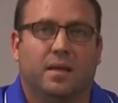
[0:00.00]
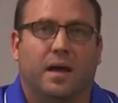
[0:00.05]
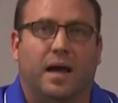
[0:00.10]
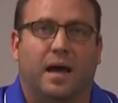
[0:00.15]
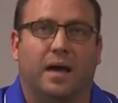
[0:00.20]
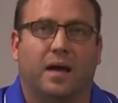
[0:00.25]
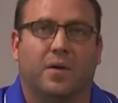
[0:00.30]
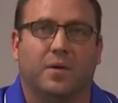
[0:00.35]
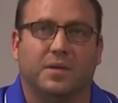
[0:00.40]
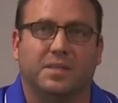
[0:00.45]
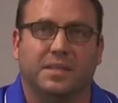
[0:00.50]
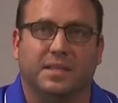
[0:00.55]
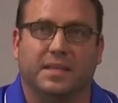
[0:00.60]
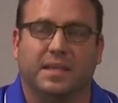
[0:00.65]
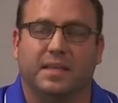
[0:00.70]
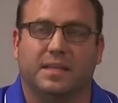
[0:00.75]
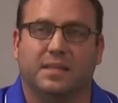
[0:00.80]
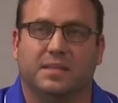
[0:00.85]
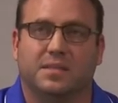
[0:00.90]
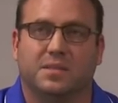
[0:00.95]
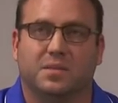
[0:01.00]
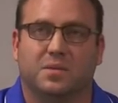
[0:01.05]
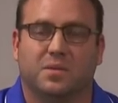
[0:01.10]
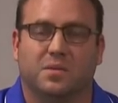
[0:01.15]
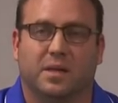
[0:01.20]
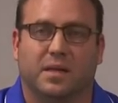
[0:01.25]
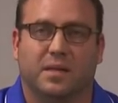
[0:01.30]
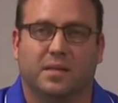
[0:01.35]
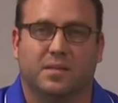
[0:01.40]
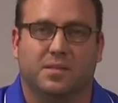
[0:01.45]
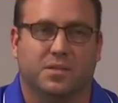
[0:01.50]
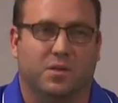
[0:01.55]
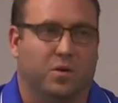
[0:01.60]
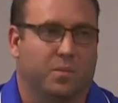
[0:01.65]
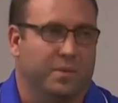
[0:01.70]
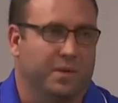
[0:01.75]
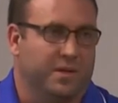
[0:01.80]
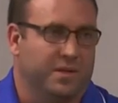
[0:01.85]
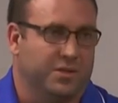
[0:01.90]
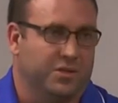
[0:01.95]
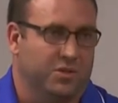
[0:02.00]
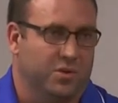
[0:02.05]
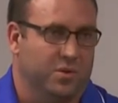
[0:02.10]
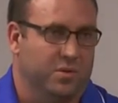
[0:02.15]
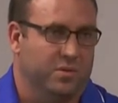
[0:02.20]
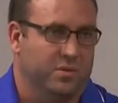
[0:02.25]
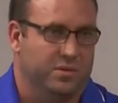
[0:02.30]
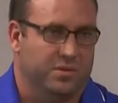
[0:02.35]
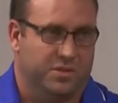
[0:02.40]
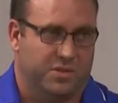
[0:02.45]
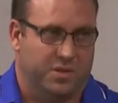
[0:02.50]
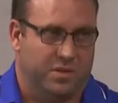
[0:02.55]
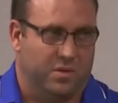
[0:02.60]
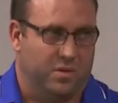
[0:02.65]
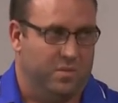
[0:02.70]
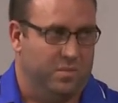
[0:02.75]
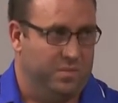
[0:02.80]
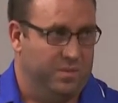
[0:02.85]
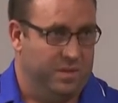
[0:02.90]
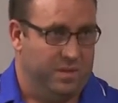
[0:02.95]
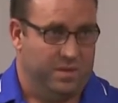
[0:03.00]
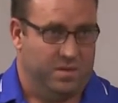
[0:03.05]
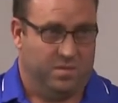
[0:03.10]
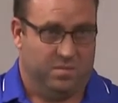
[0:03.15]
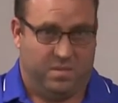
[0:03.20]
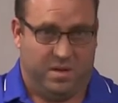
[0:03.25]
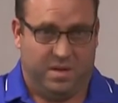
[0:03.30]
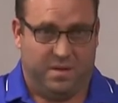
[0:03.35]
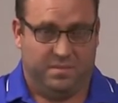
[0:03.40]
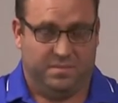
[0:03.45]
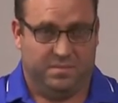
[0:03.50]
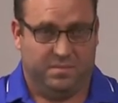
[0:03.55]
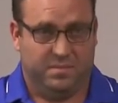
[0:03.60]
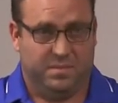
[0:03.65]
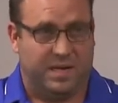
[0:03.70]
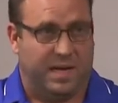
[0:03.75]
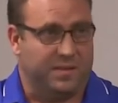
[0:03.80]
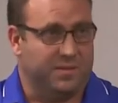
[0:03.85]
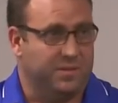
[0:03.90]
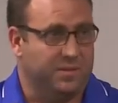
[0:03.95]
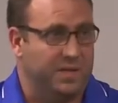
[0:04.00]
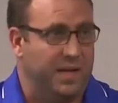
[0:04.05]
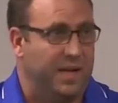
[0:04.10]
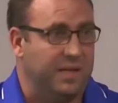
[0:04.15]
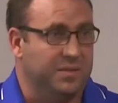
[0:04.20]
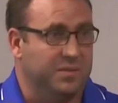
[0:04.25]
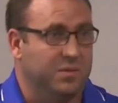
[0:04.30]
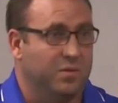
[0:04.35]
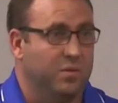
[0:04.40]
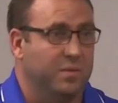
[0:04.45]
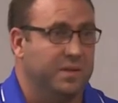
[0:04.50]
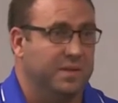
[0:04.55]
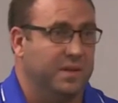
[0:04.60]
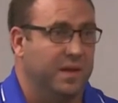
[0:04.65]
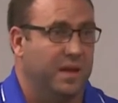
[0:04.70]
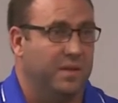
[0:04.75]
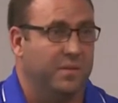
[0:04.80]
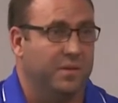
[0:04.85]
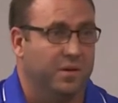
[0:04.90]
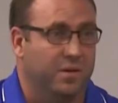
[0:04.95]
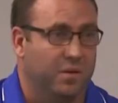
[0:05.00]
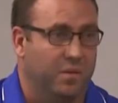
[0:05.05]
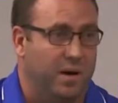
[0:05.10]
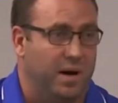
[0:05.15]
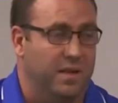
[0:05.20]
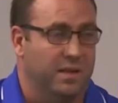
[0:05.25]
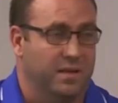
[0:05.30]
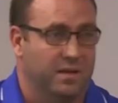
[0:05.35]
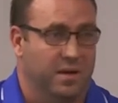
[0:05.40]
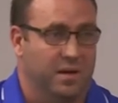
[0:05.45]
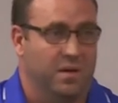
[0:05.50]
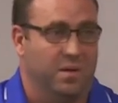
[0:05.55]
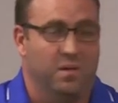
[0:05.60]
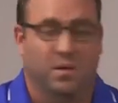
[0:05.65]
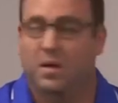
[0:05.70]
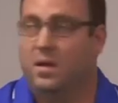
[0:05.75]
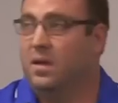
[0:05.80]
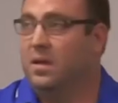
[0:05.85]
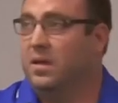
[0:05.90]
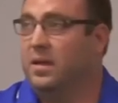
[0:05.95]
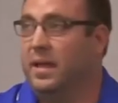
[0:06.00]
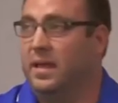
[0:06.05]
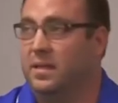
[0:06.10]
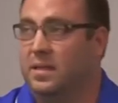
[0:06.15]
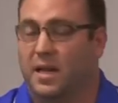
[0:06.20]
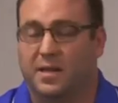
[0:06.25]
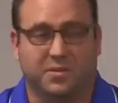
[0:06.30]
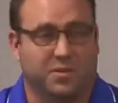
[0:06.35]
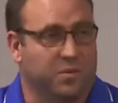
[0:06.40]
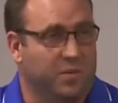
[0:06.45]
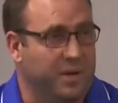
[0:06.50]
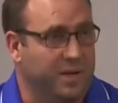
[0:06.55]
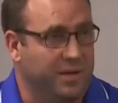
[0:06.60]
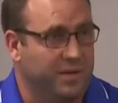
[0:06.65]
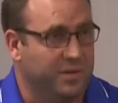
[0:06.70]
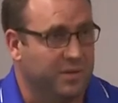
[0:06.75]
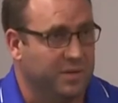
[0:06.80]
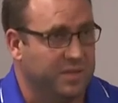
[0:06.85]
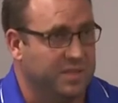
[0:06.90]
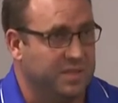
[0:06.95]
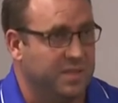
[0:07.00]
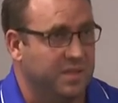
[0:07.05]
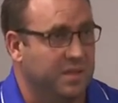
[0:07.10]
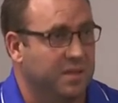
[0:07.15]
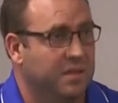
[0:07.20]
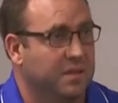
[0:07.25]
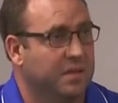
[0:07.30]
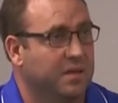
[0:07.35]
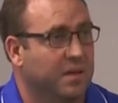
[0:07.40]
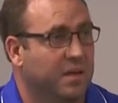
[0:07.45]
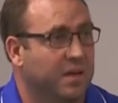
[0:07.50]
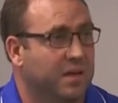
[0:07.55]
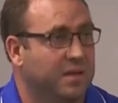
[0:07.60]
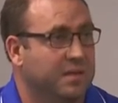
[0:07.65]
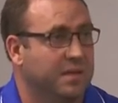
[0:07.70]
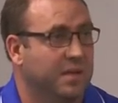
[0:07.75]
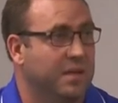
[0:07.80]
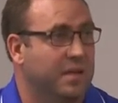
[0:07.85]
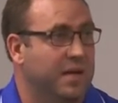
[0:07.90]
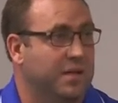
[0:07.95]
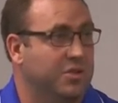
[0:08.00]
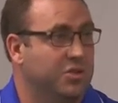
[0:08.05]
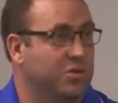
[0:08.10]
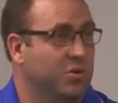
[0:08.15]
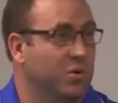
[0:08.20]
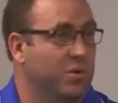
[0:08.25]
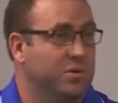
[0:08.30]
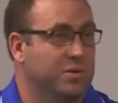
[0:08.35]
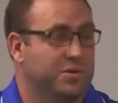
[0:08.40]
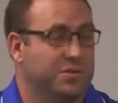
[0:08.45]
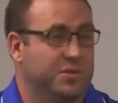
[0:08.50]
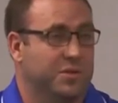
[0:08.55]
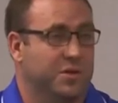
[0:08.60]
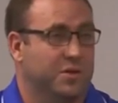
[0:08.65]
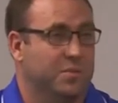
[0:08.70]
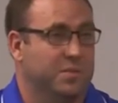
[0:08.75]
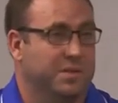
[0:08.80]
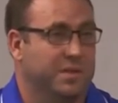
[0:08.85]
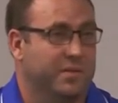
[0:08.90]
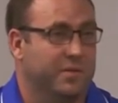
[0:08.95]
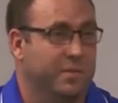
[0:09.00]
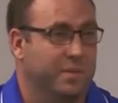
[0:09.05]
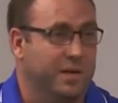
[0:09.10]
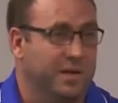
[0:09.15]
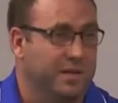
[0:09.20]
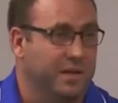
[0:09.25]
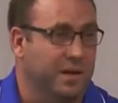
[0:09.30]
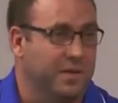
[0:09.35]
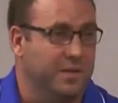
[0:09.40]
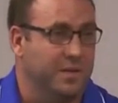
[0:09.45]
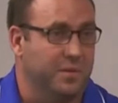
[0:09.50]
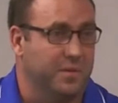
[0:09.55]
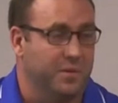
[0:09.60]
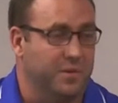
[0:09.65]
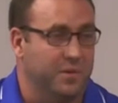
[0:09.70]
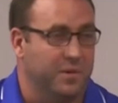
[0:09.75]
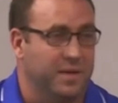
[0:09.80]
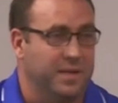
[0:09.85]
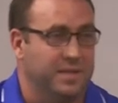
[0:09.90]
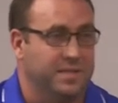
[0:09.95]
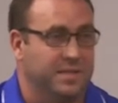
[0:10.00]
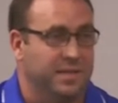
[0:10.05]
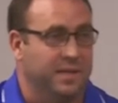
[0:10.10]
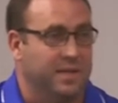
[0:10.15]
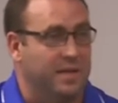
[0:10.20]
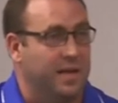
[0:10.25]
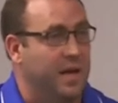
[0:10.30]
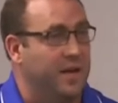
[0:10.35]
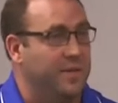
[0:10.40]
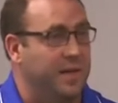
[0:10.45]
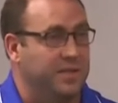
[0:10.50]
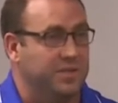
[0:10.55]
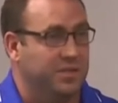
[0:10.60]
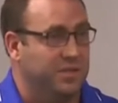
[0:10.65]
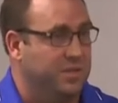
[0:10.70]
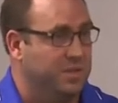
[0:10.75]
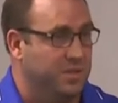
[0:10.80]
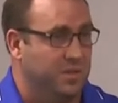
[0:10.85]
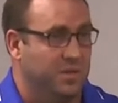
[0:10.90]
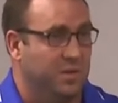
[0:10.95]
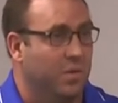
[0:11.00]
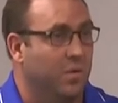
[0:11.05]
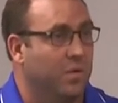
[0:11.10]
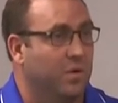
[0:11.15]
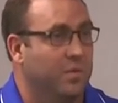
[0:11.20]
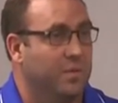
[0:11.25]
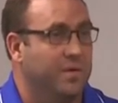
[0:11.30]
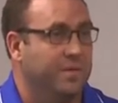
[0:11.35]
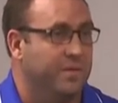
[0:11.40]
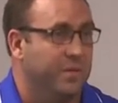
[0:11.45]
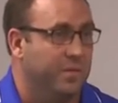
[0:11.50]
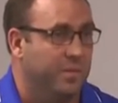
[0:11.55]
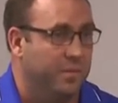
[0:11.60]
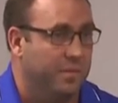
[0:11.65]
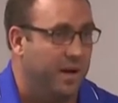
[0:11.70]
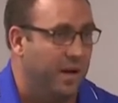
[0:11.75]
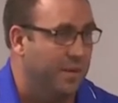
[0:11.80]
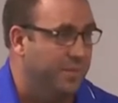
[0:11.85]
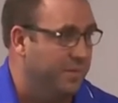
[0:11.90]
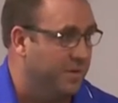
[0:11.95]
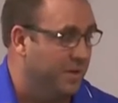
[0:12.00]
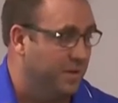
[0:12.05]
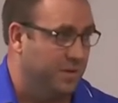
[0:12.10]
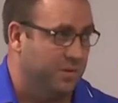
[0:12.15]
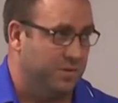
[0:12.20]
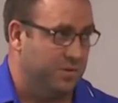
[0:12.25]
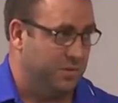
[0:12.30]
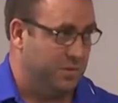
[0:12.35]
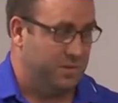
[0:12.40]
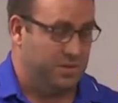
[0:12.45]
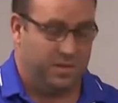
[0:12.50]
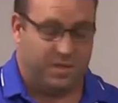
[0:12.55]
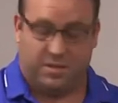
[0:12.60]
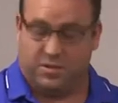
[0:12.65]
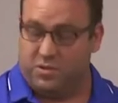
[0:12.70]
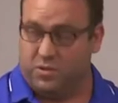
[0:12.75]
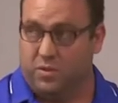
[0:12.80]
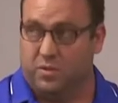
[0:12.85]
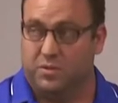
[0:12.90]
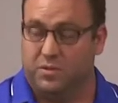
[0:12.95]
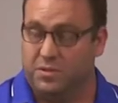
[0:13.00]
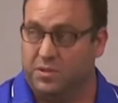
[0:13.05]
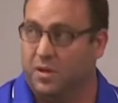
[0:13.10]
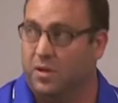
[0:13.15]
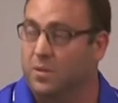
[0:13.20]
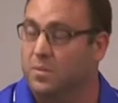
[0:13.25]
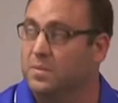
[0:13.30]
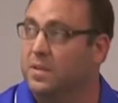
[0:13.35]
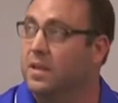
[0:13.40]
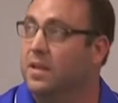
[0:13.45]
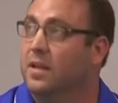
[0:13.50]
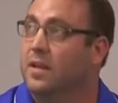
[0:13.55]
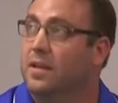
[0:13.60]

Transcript: I always akin it to like scoping a shoulder. So, you know, Dr. Todd Dohlman came here a while ago, and Dr. Wayne Christie and did a lot of shoulder scopes, and everybody thought they were crazy. And now that's just the norm. If you have a problem, you get your shoulder scoped.